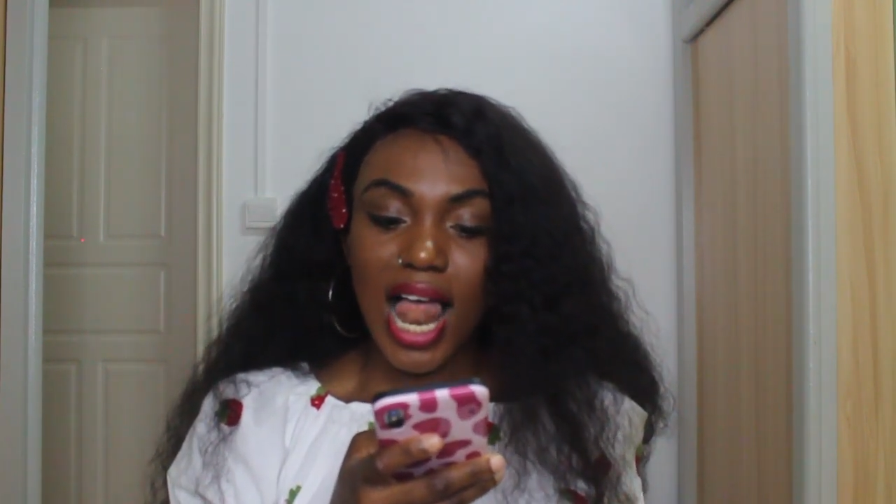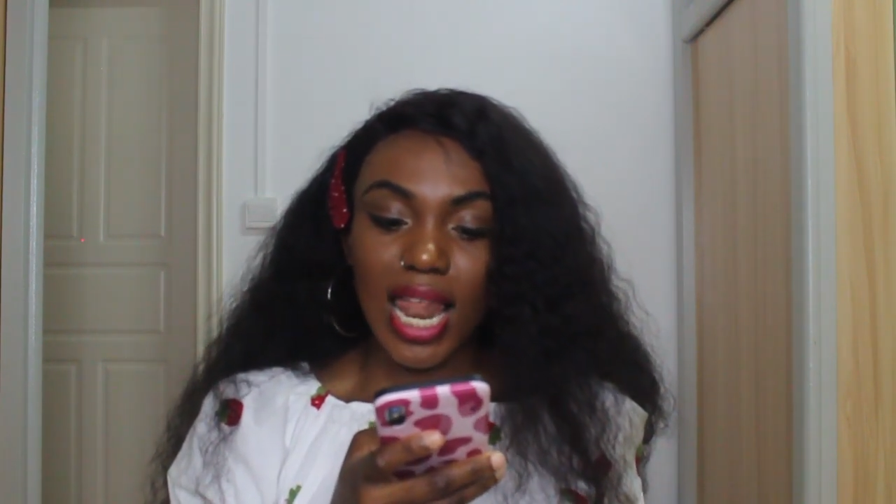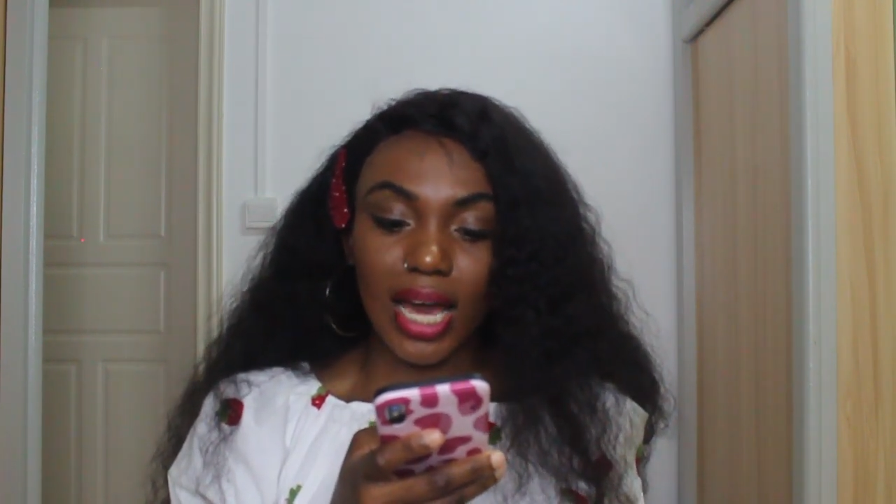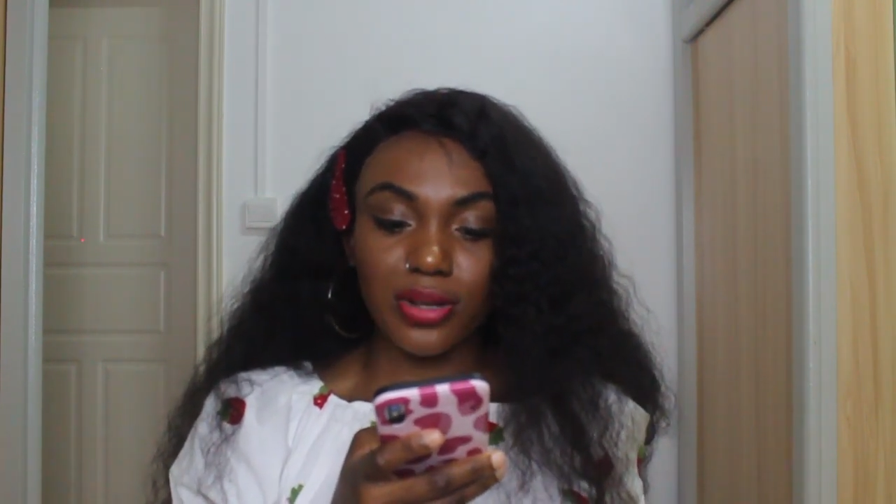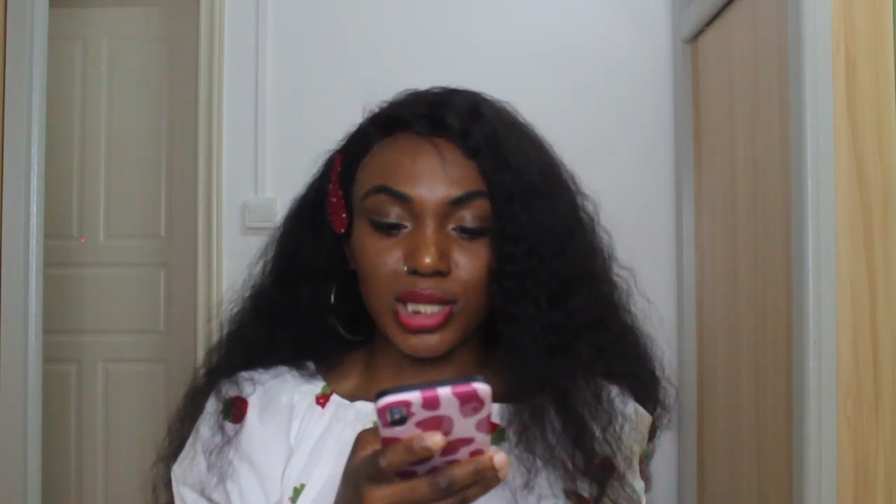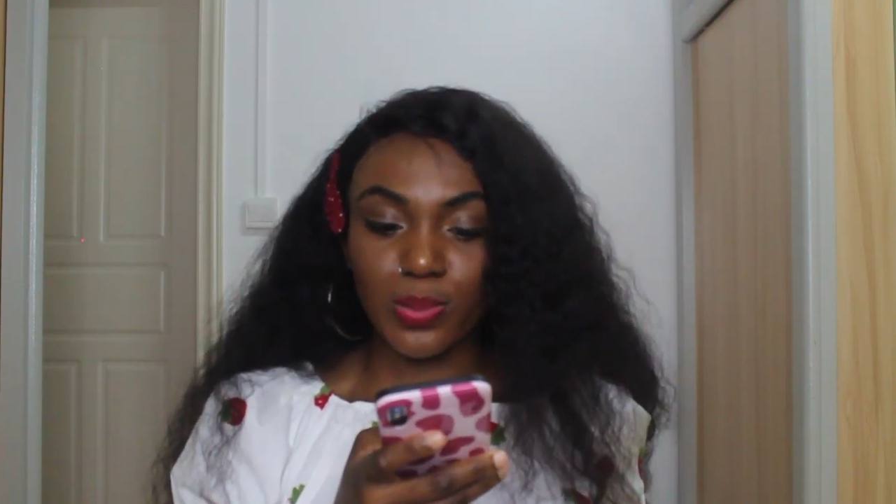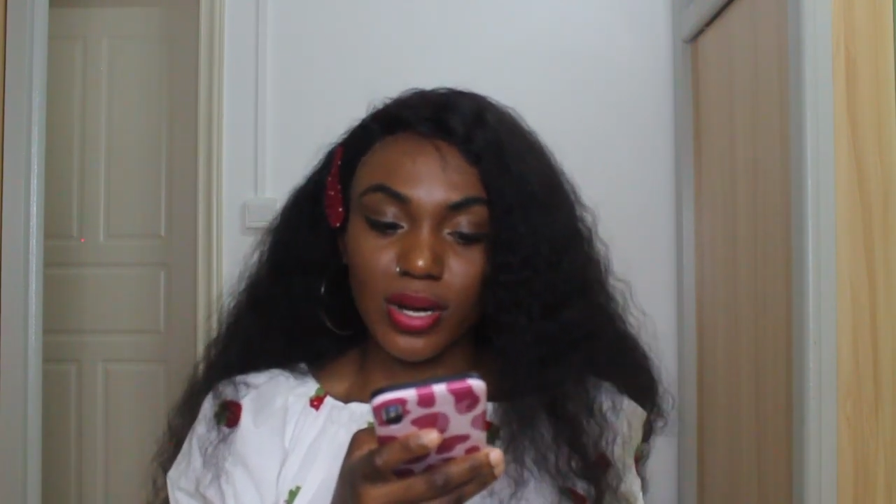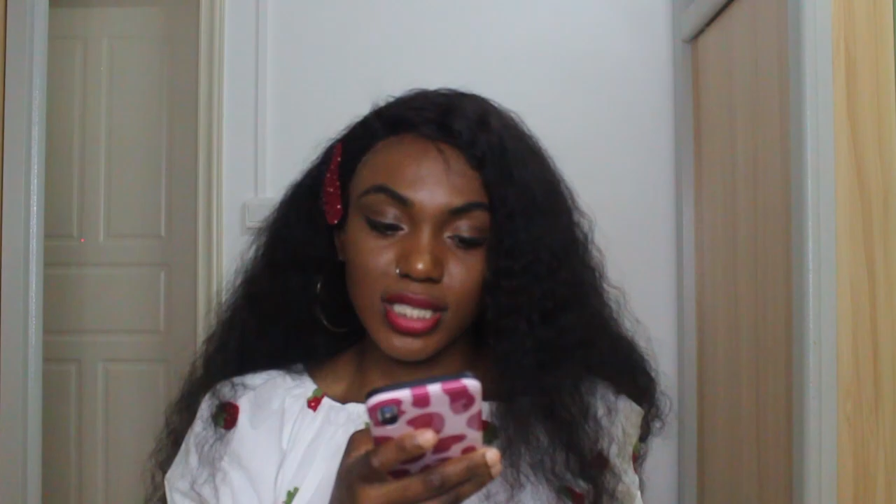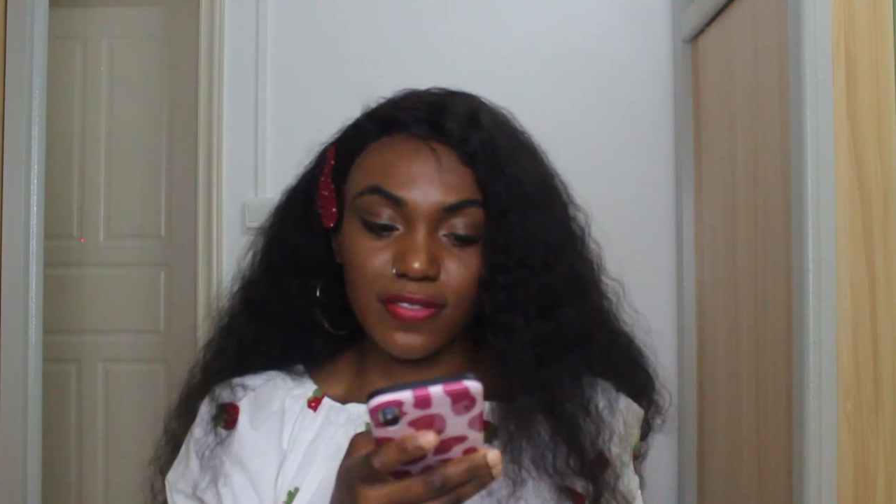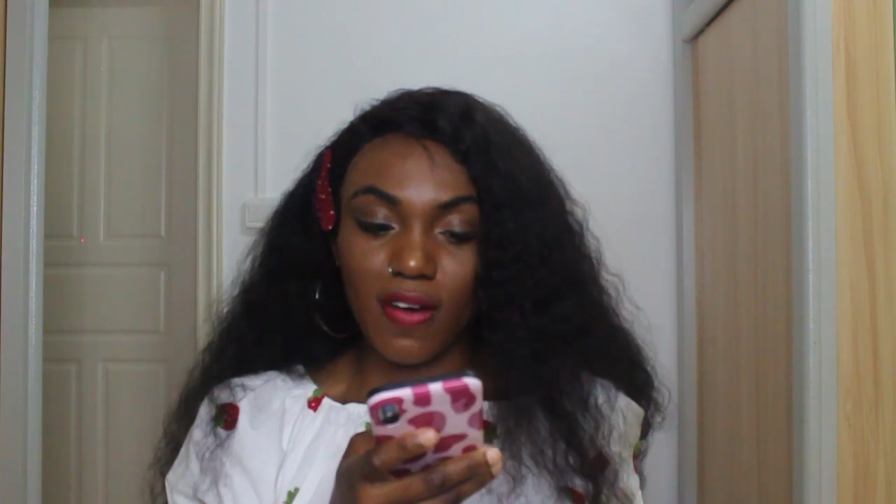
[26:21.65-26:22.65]
like on
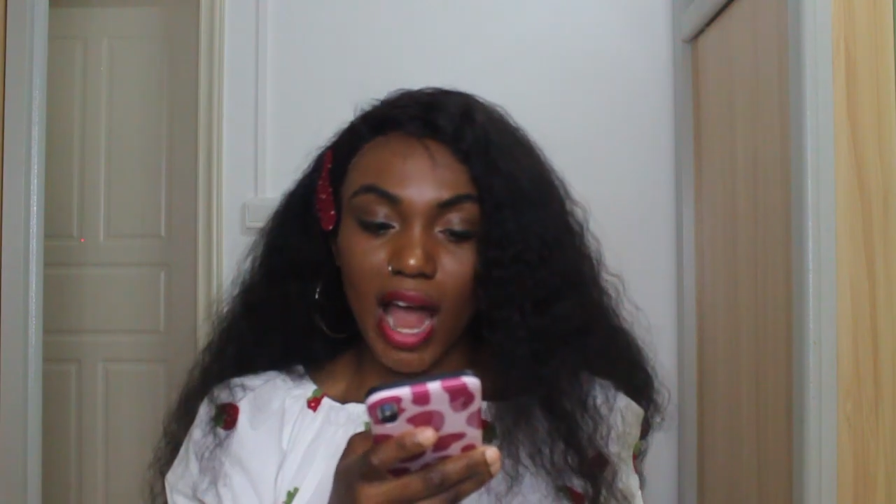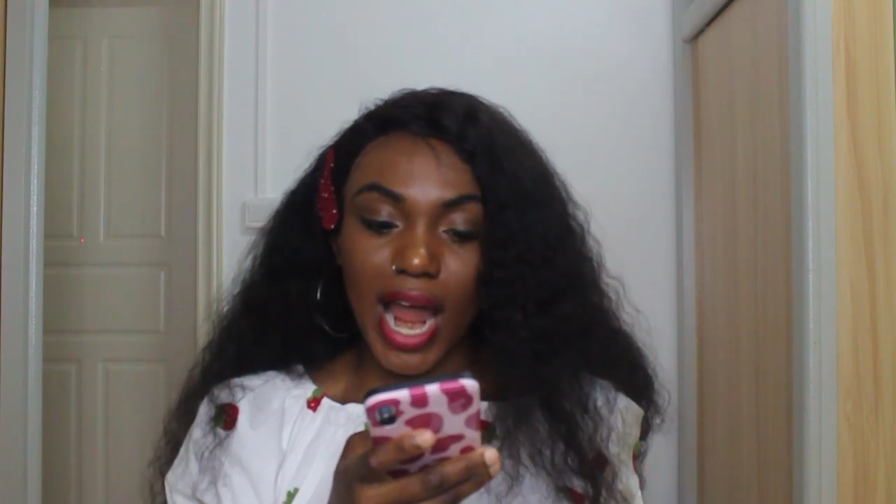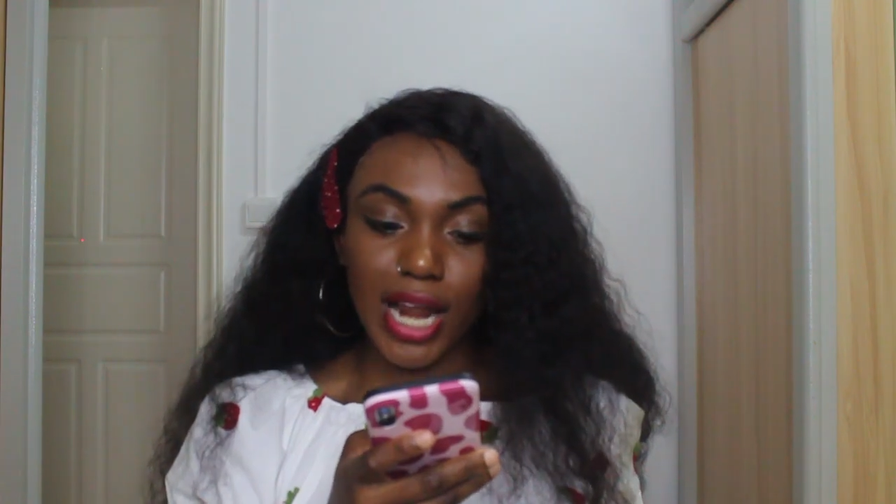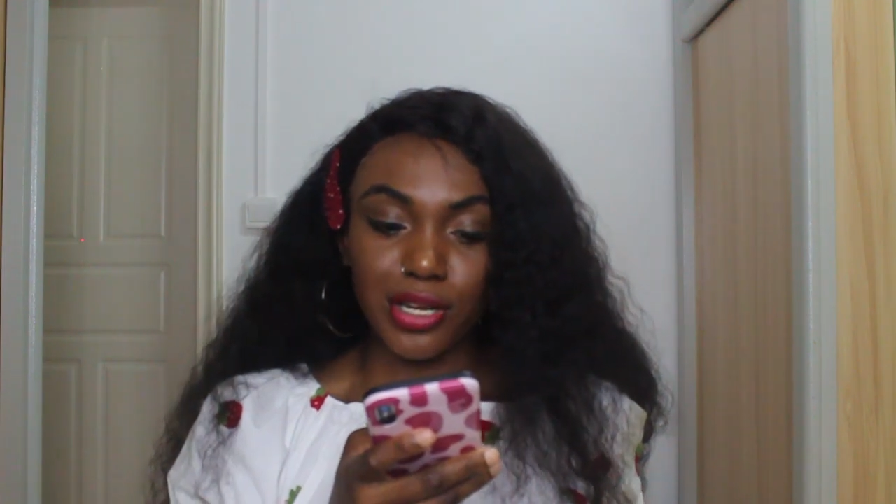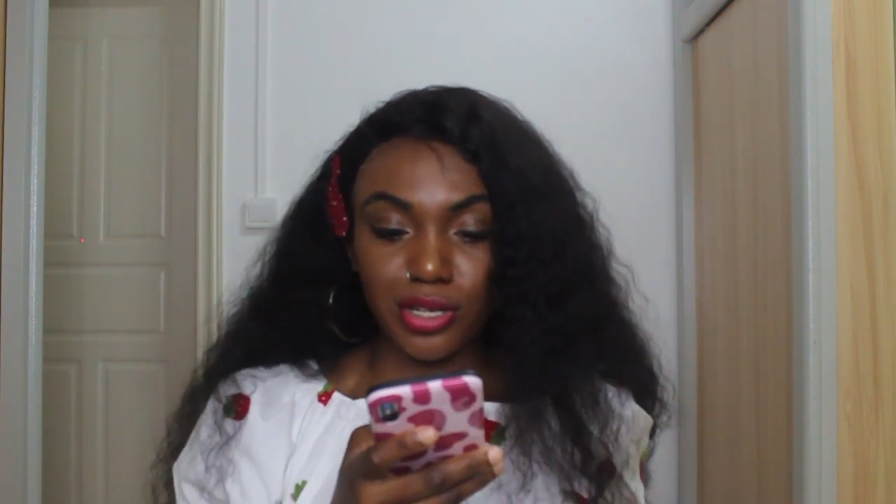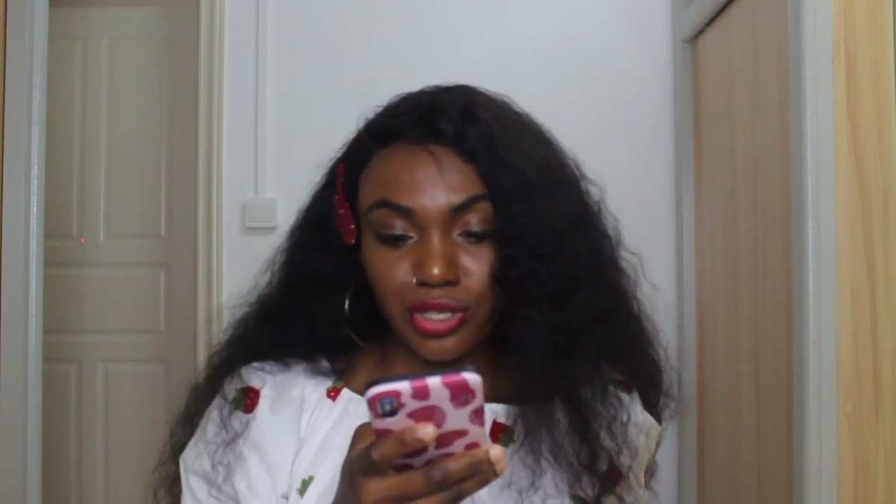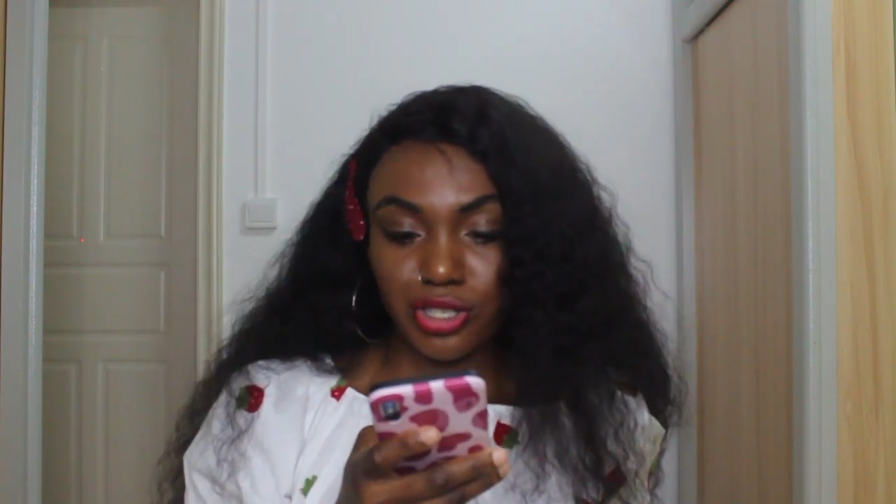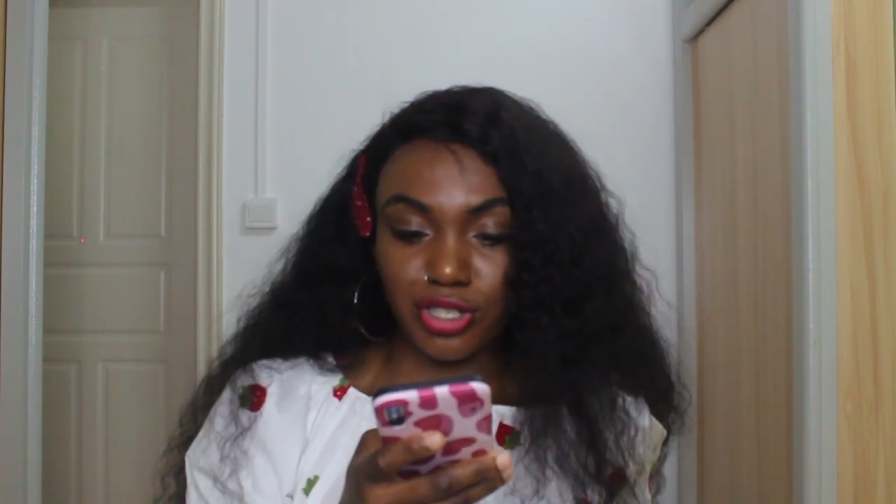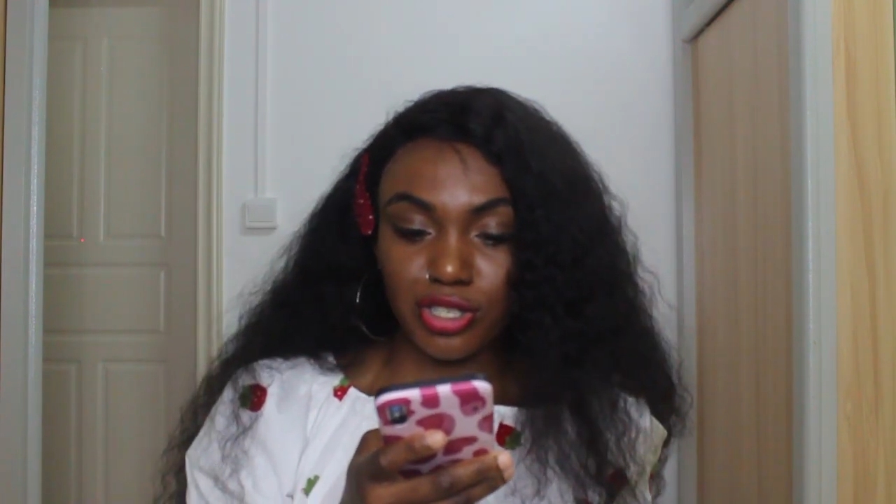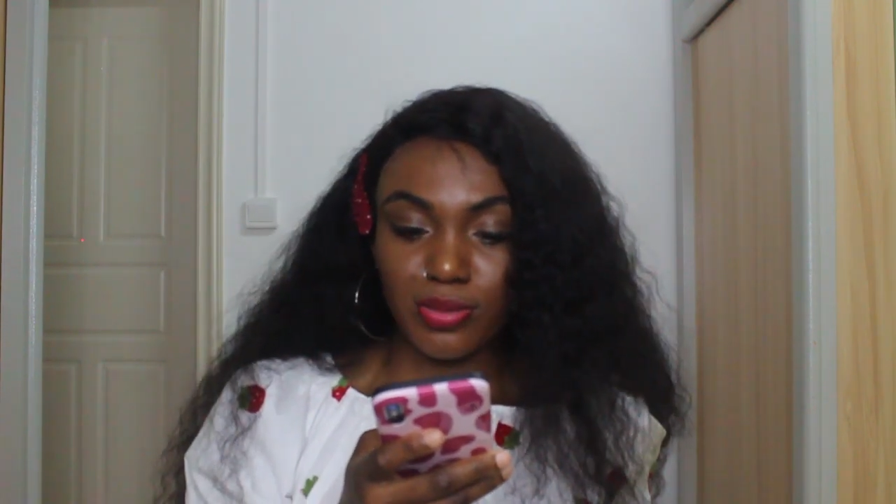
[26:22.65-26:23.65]
Spotify and
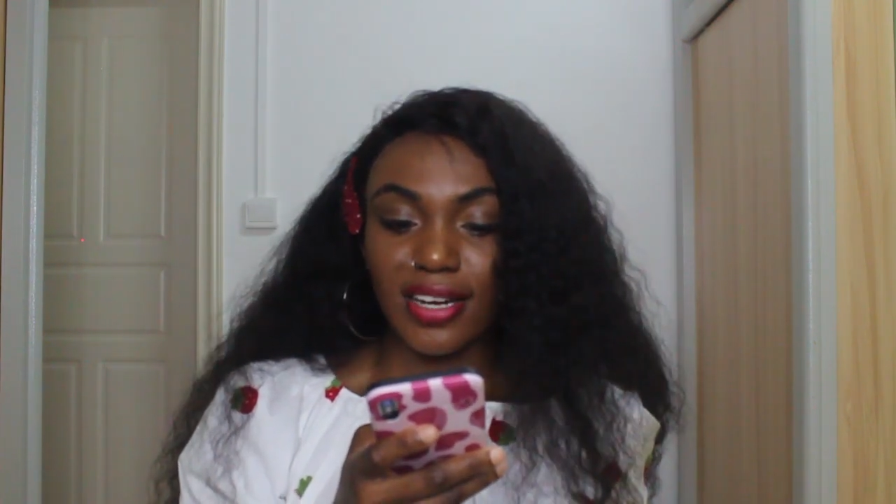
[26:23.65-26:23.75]
YouTube?